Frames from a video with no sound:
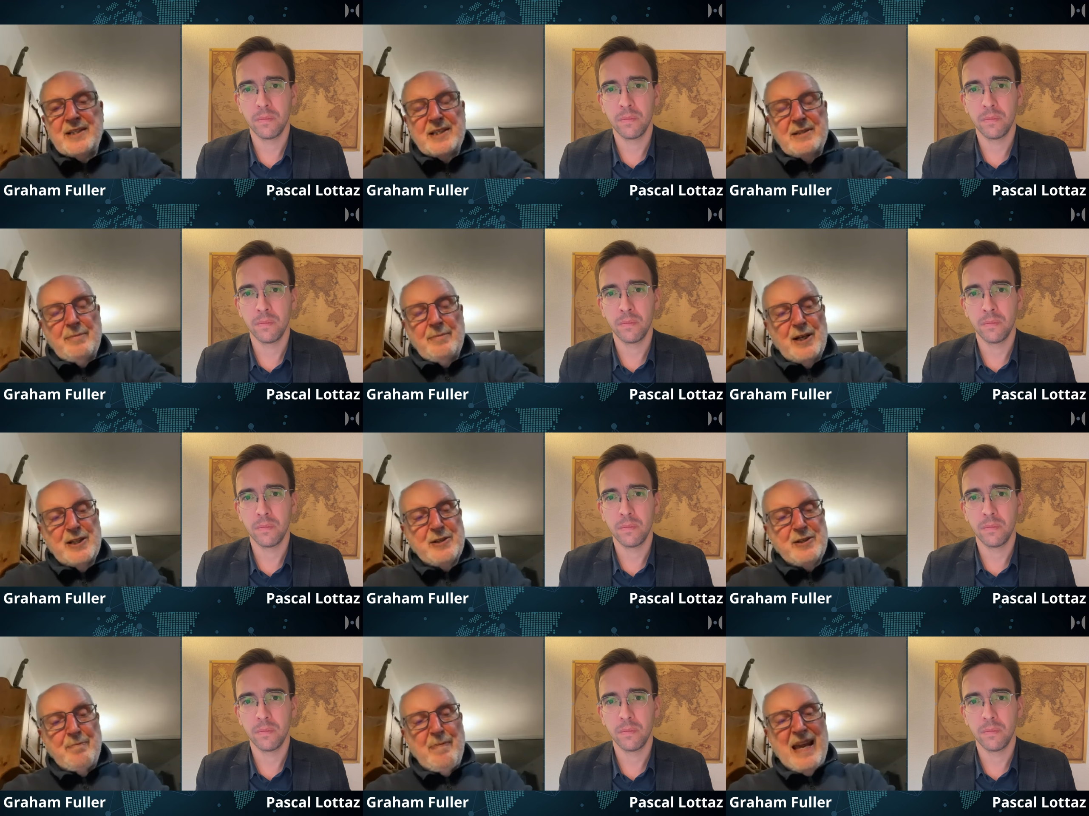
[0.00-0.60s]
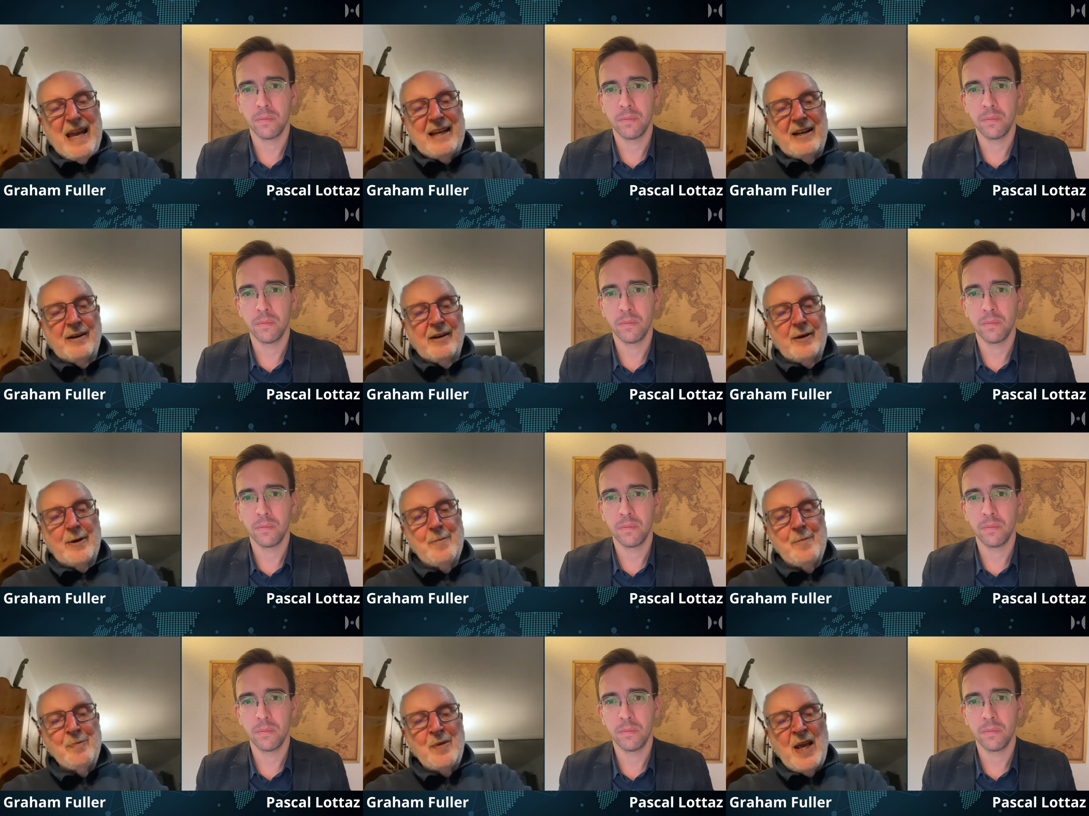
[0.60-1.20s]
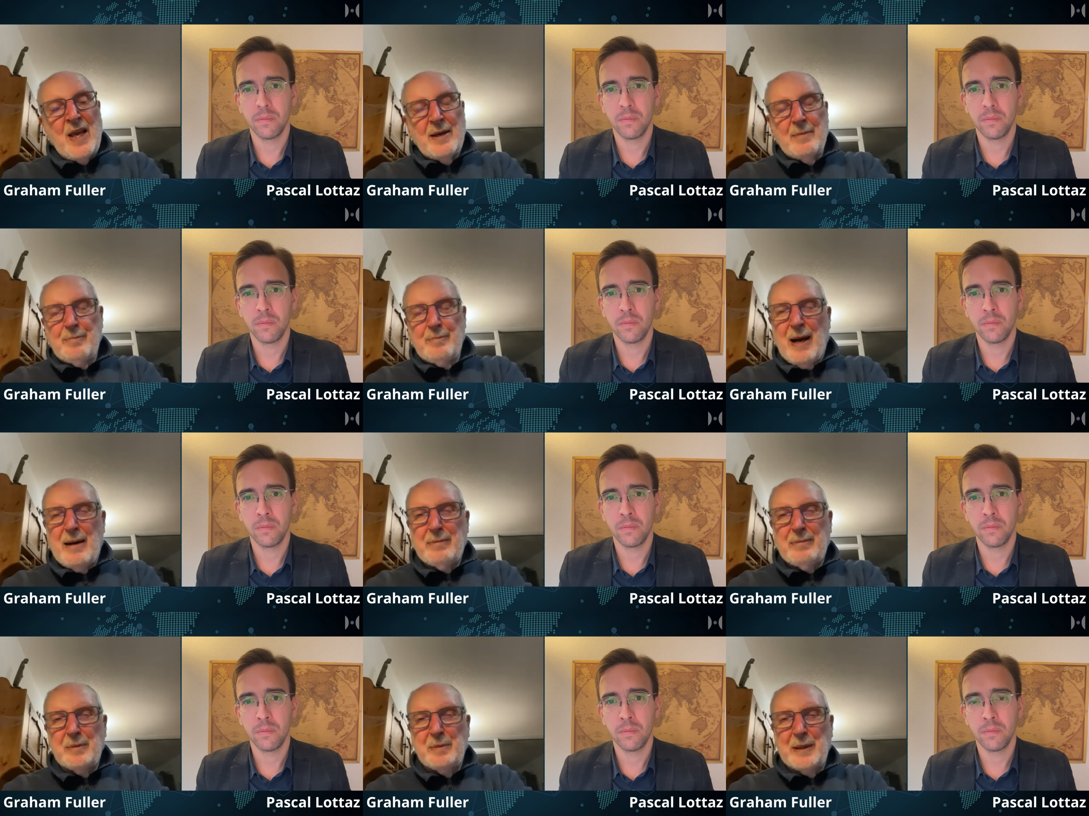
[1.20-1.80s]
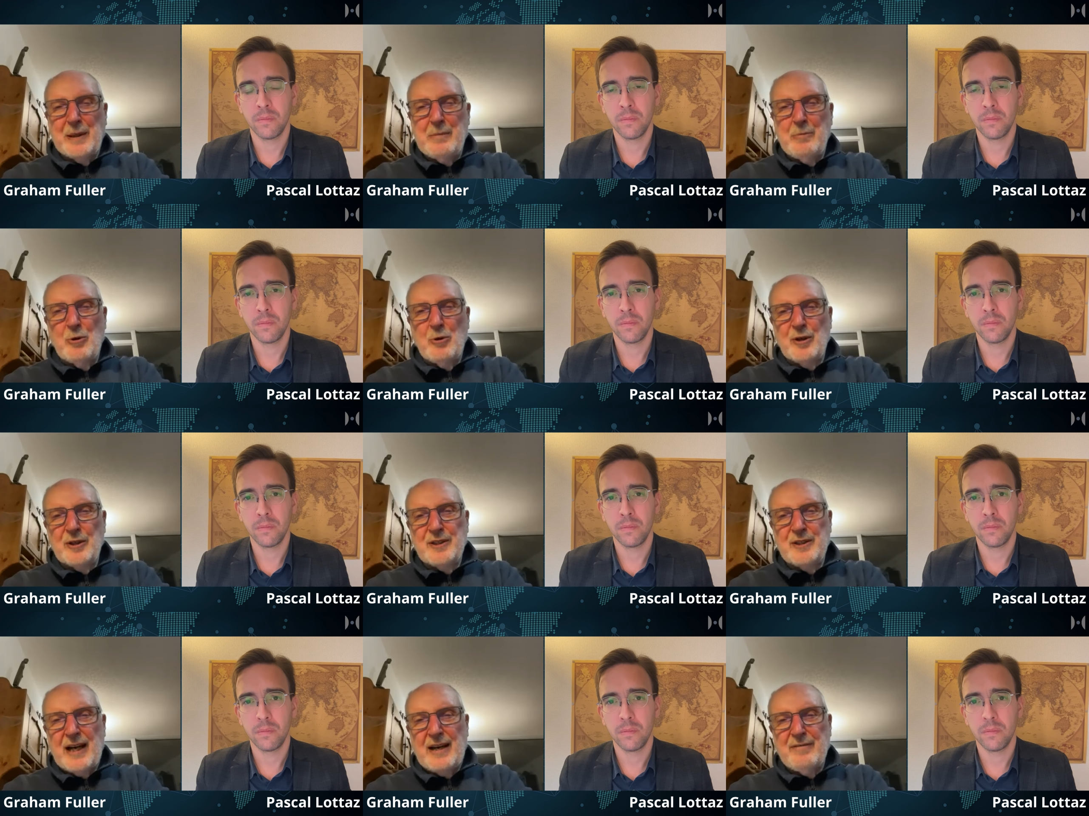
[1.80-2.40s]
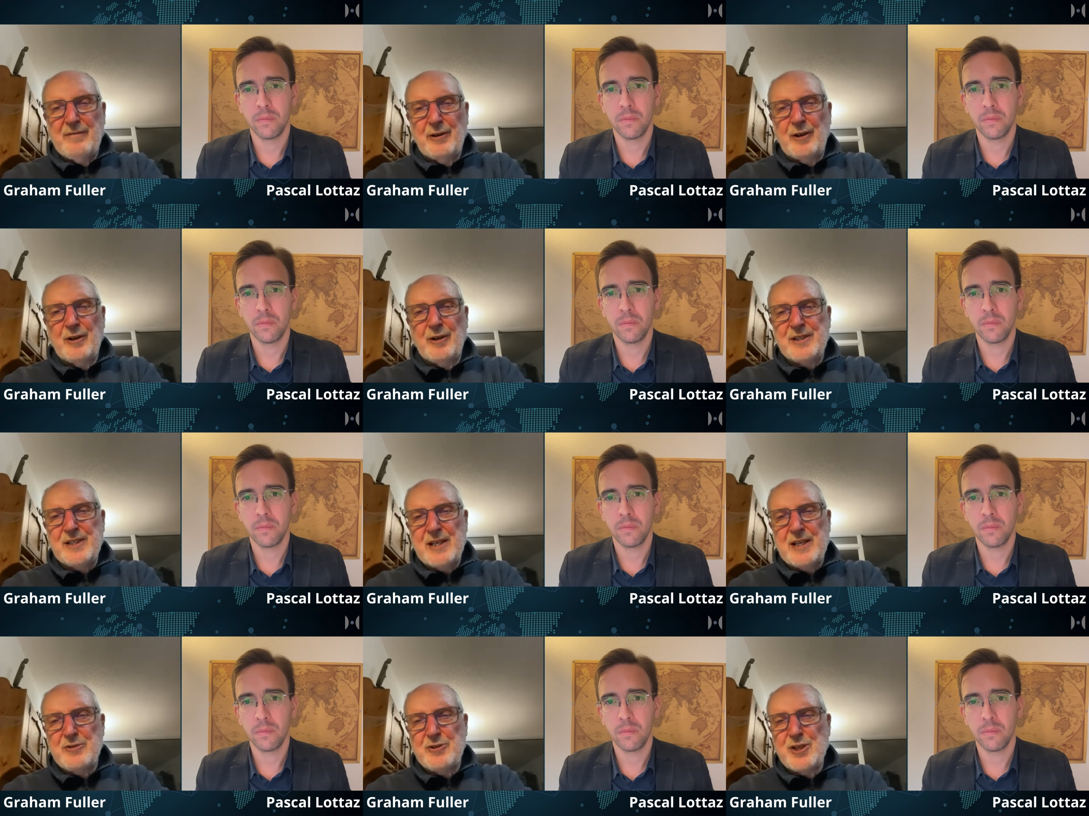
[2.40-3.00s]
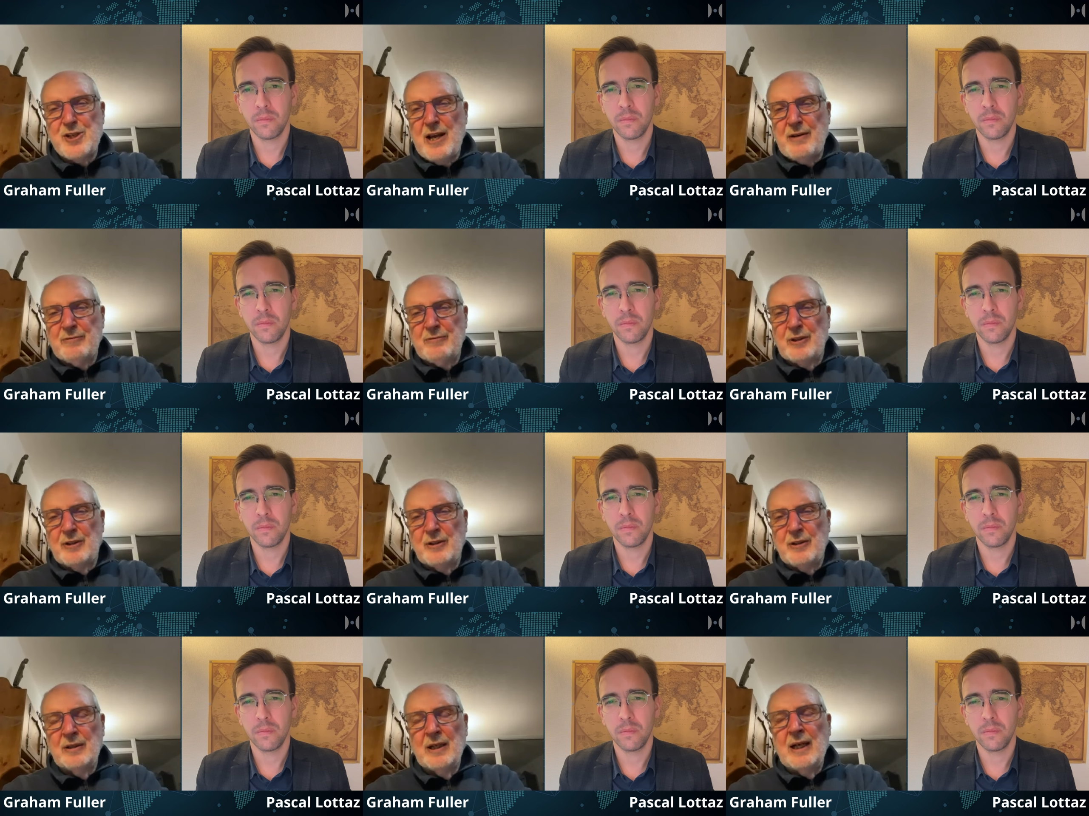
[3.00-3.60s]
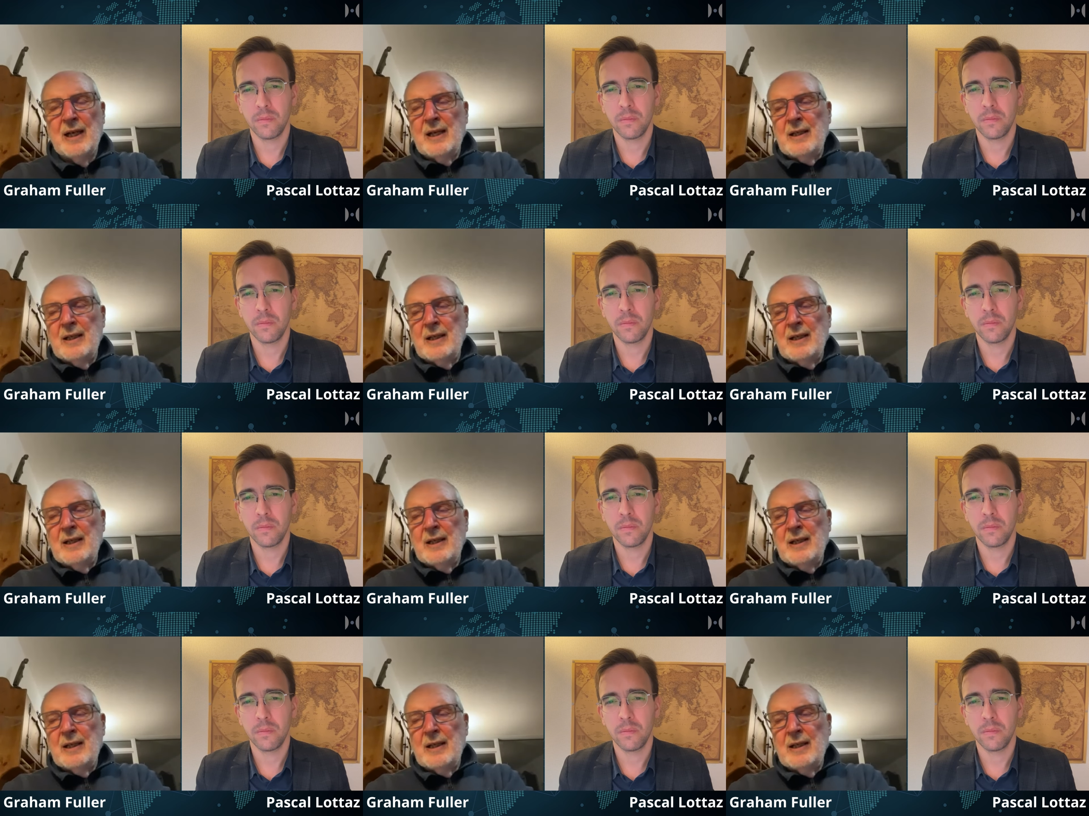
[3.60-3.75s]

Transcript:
Speaker 1: is much bigger and probably more diverse in general,